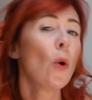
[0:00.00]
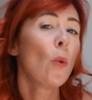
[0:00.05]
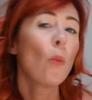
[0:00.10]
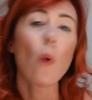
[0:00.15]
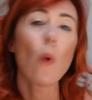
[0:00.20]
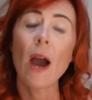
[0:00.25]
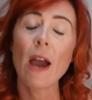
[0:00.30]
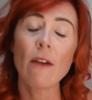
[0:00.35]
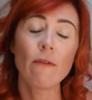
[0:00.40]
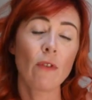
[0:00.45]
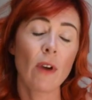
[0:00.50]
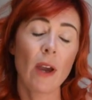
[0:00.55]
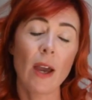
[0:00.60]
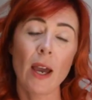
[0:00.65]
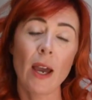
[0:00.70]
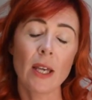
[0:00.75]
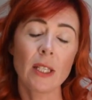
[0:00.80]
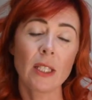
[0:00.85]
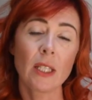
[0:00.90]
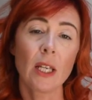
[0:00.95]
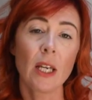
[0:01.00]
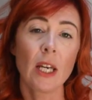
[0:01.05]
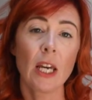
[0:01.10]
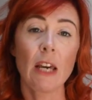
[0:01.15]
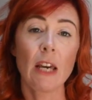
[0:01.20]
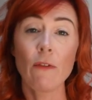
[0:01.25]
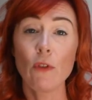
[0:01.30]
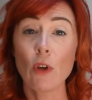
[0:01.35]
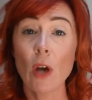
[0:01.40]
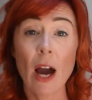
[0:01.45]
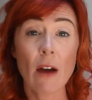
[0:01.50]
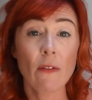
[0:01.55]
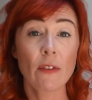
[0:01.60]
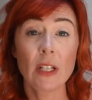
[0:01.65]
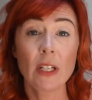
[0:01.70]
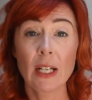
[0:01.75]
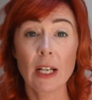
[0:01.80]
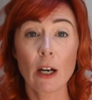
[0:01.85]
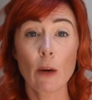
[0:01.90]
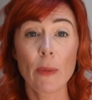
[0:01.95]
Whatever it is, if you have
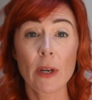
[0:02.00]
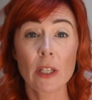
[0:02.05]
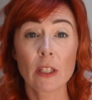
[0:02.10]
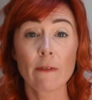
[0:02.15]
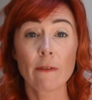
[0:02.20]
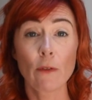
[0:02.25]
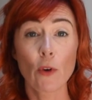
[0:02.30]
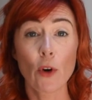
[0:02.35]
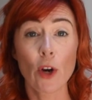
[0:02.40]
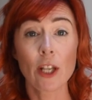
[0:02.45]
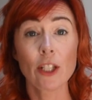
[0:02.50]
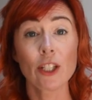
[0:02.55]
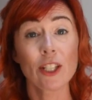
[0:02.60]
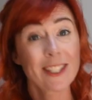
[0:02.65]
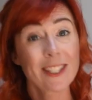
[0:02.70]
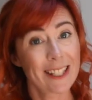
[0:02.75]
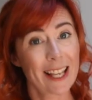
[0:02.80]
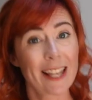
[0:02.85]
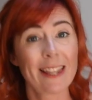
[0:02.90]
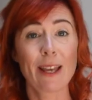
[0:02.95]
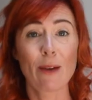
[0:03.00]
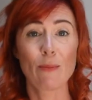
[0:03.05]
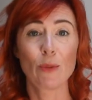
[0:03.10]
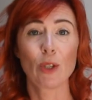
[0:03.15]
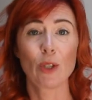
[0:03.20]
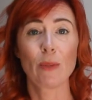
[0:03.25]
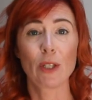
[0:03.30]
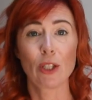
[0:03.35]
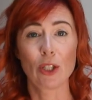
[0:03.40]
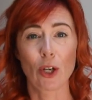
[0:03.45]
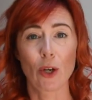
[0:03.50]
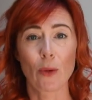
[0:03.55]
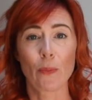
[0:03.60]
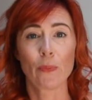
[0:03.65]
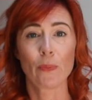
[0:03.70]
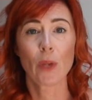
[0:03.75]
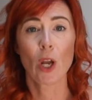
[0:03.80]
any little bits of footage, send them to me too.